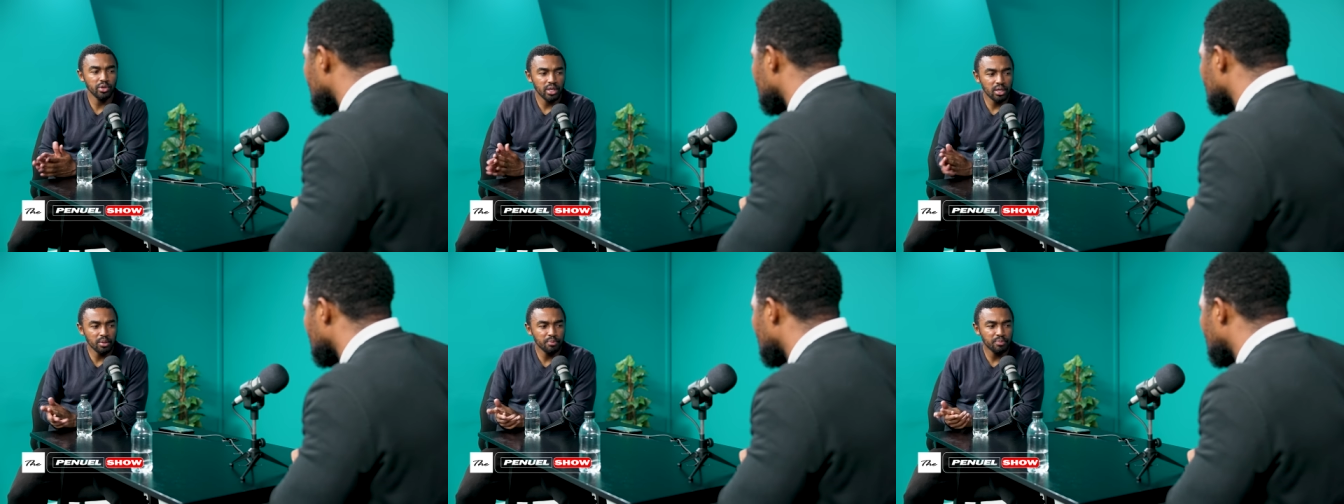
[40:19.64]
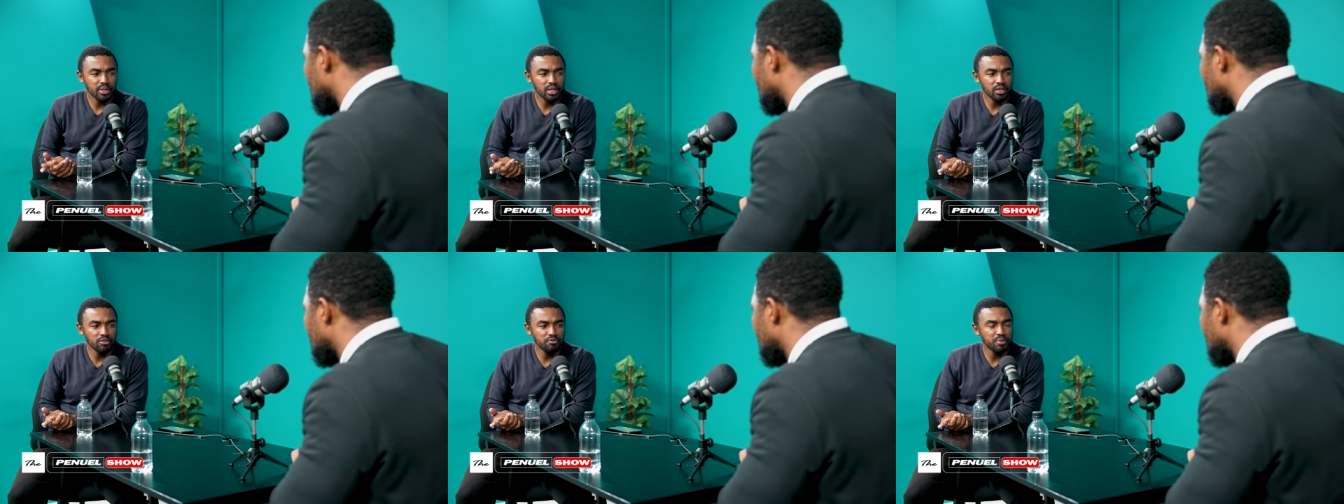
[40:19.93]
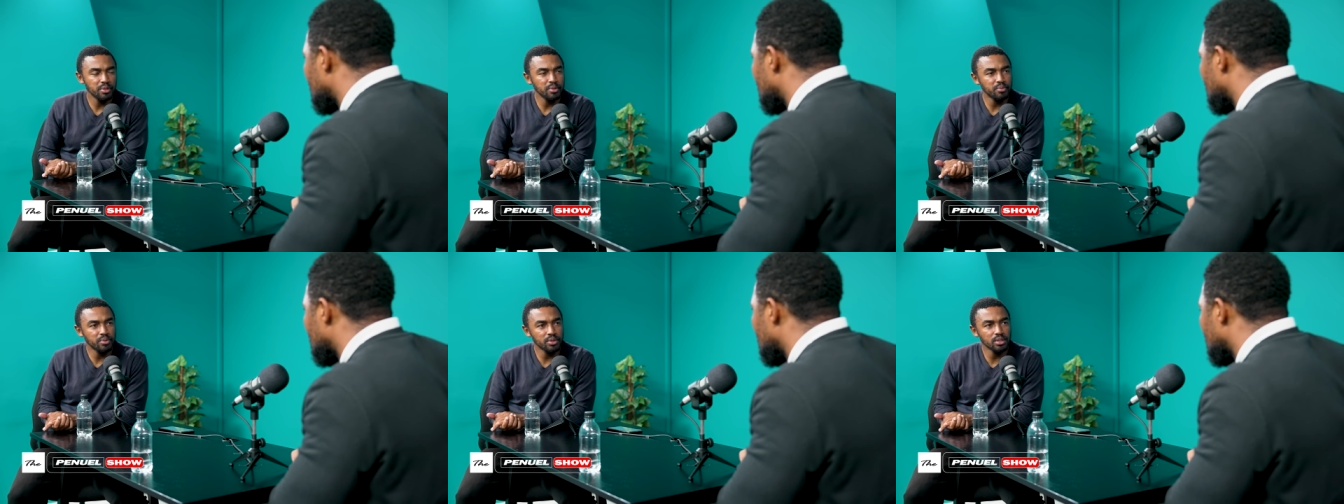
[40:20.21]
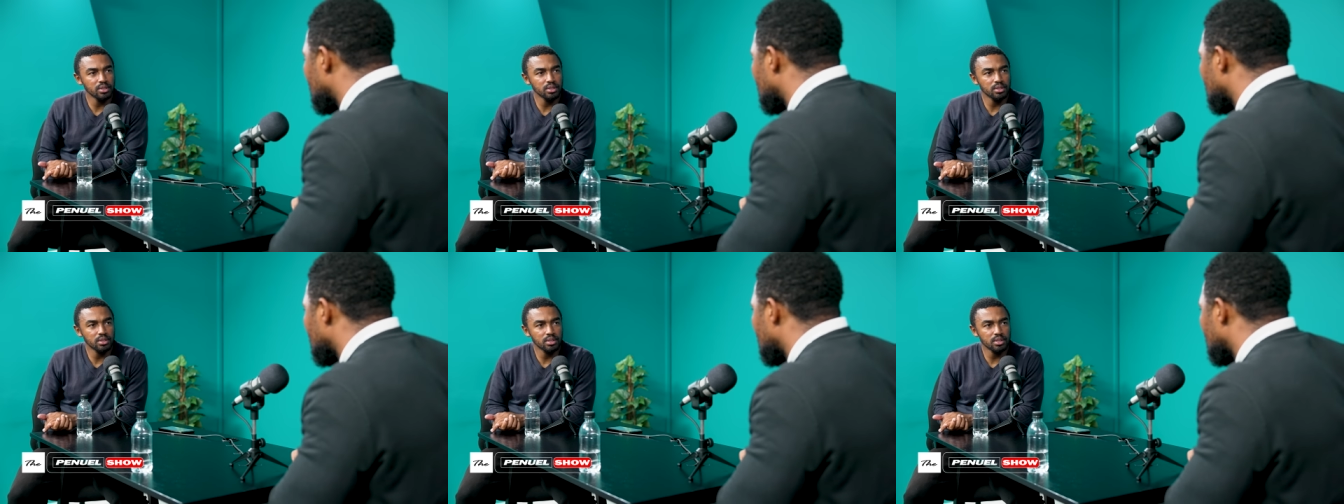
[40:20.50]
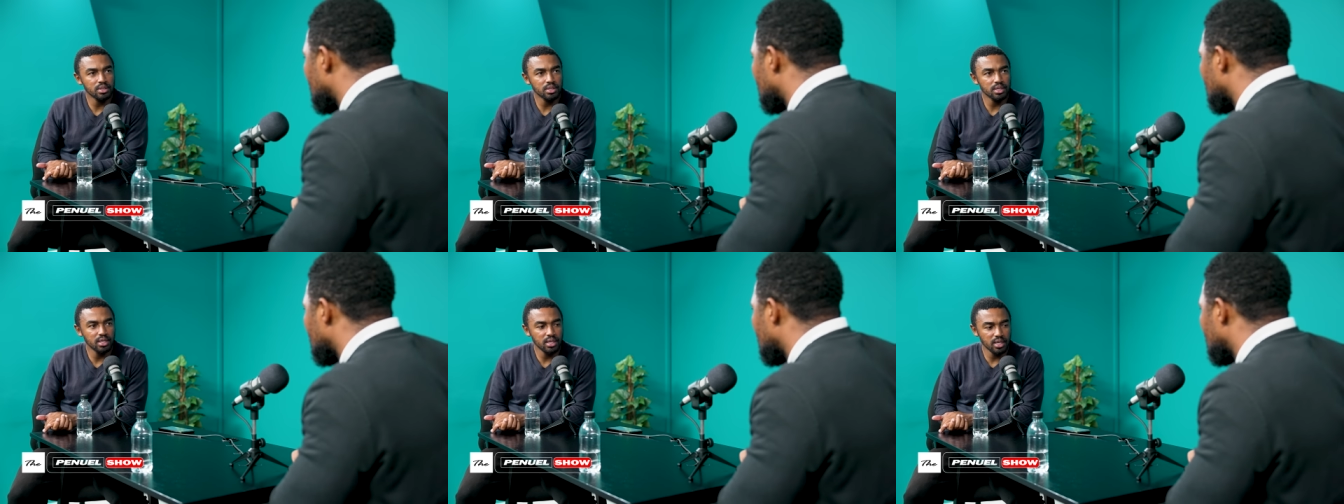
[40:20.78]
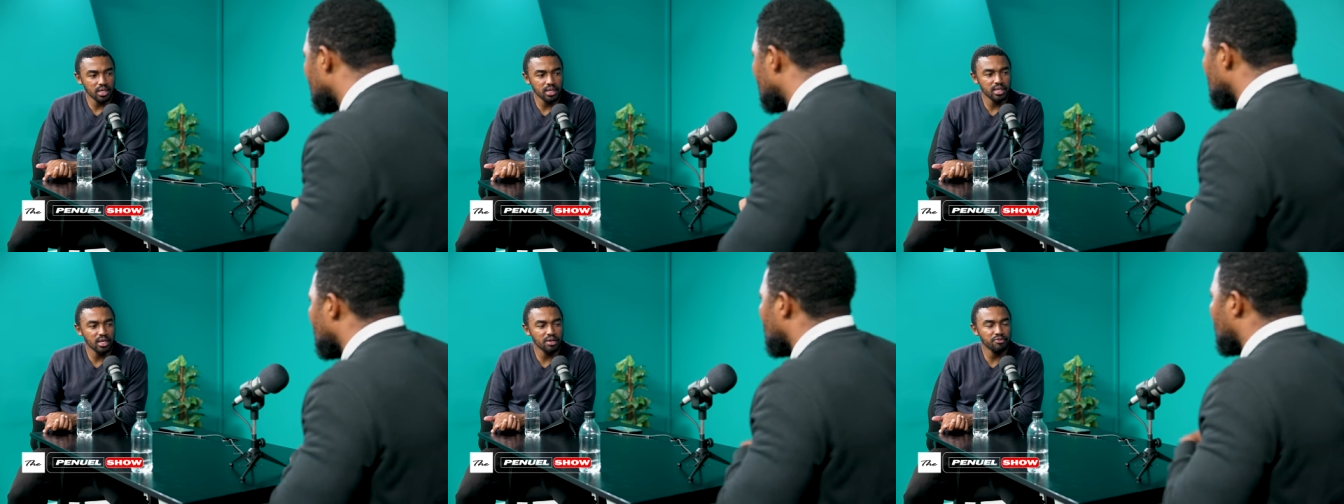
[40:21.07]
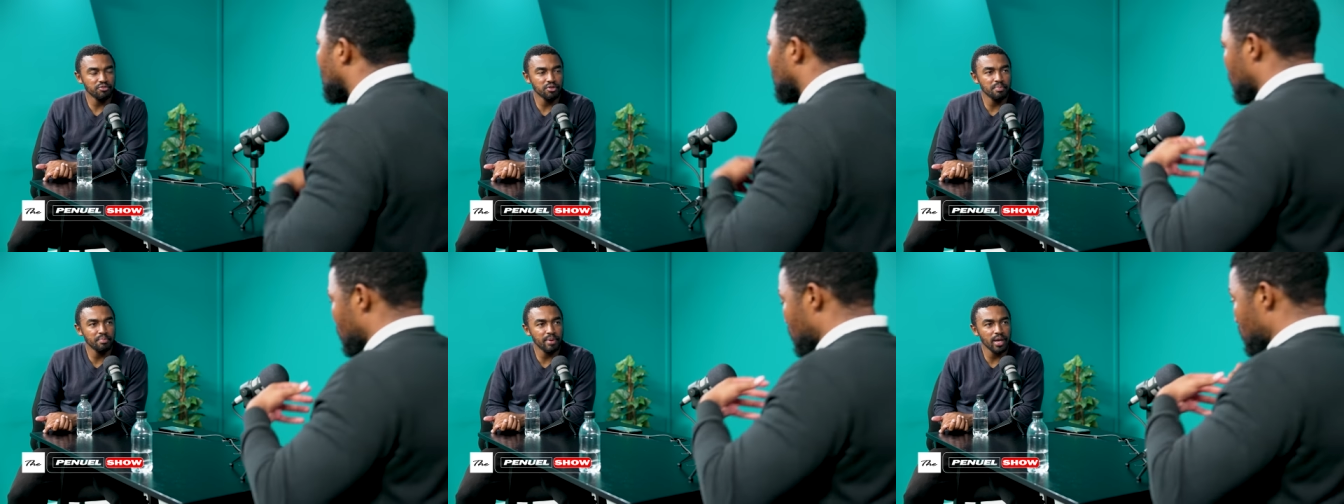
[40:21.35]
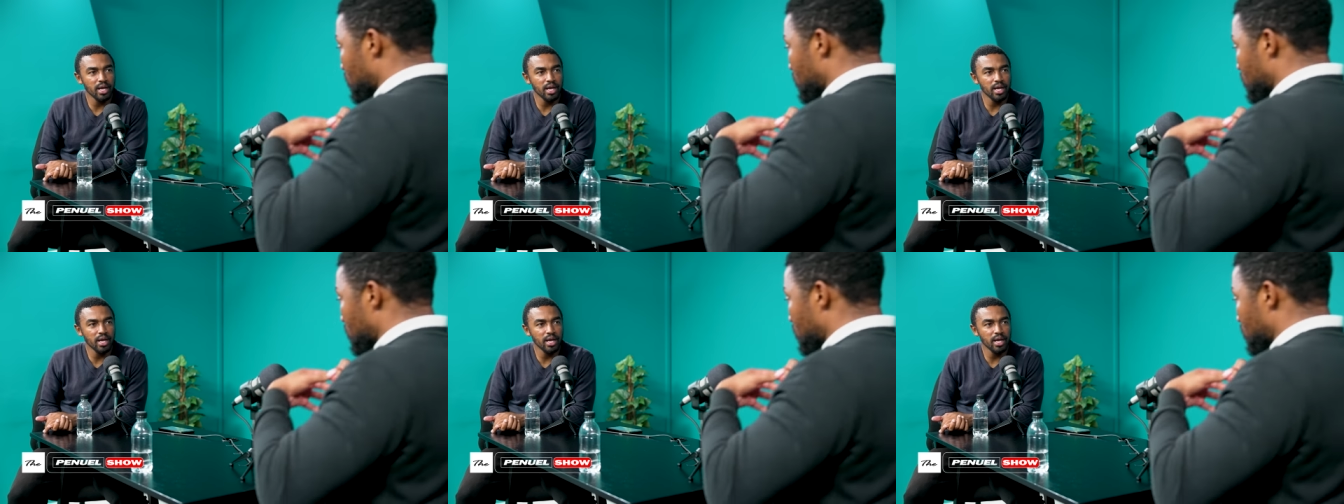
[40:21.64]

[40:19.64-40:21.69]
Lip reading: really believe people hear that from